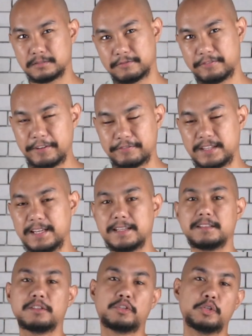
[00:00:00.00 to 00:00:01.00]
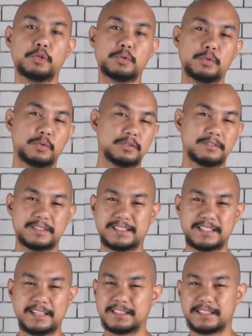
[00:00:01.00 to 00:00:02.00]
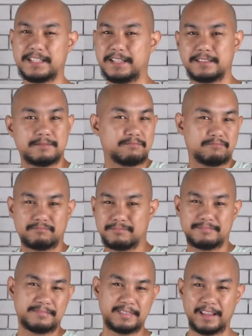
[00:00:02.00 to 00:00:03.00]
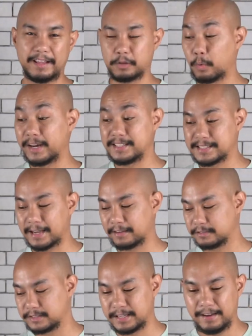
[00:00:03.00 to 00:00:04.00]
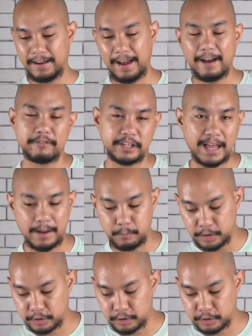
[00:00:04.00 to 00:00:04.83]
15 to 16, 20 seconds every time we